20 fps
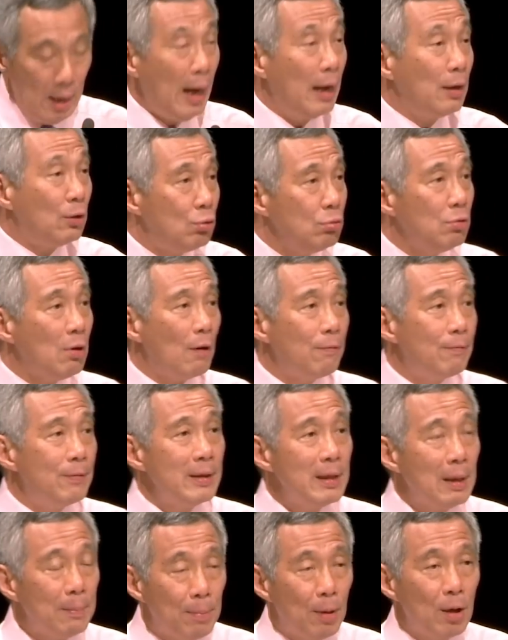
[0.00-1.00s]
And too
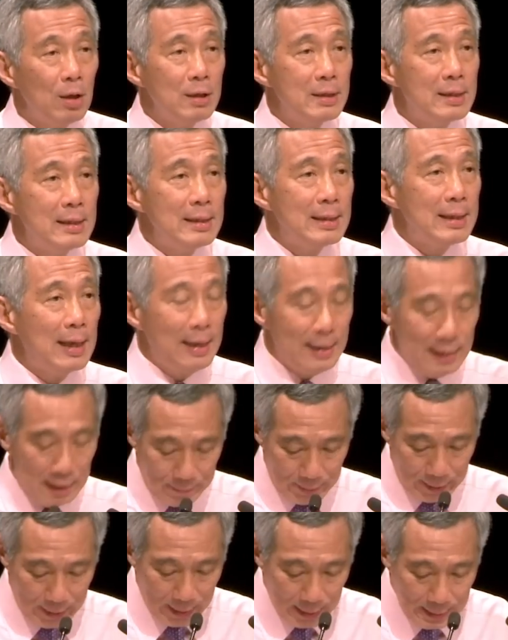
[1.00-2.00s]
often the policies end
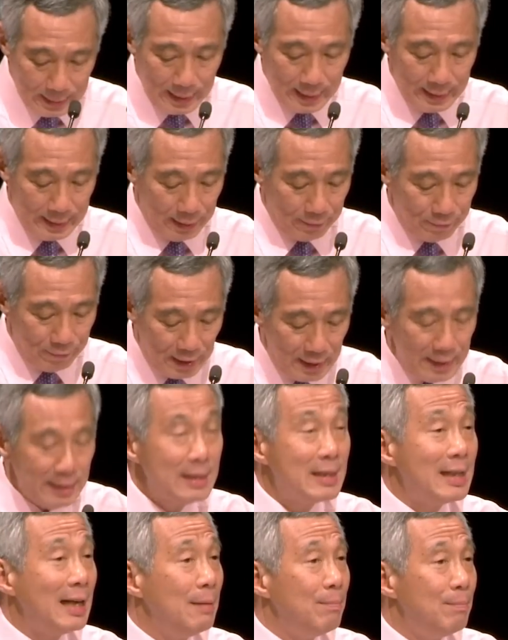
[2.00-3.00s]
up hurting the
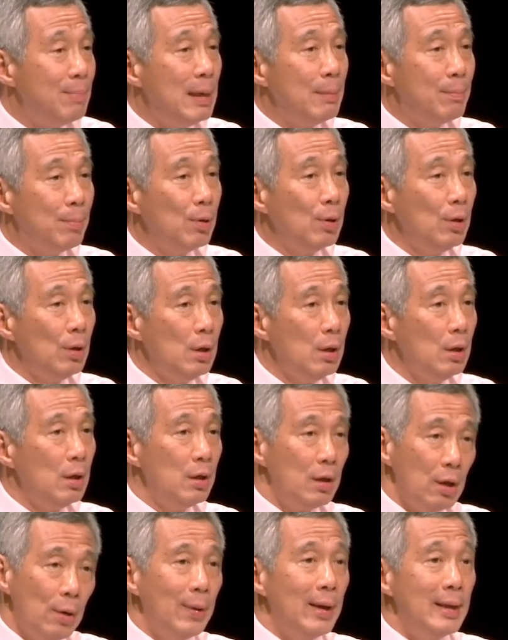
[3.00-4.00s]
very same people
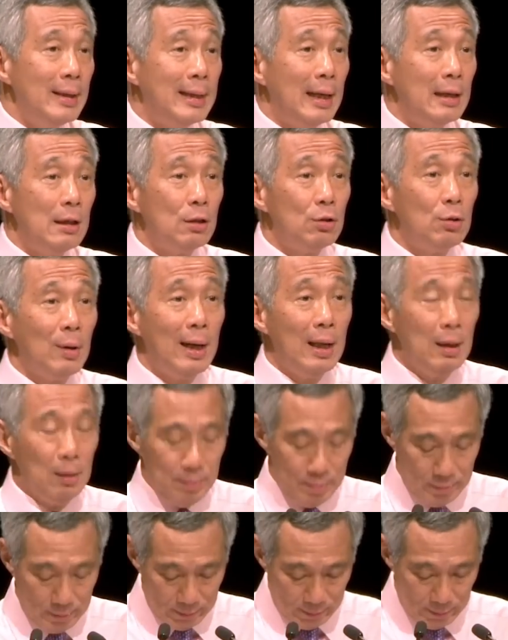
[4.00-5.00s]
they were intended to
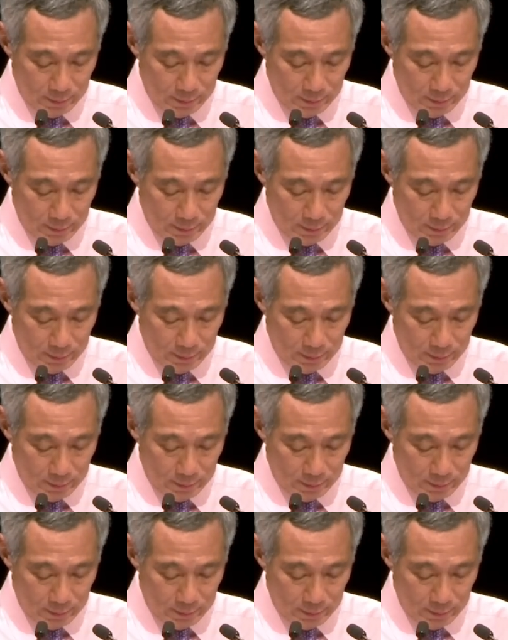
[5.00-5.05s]
help.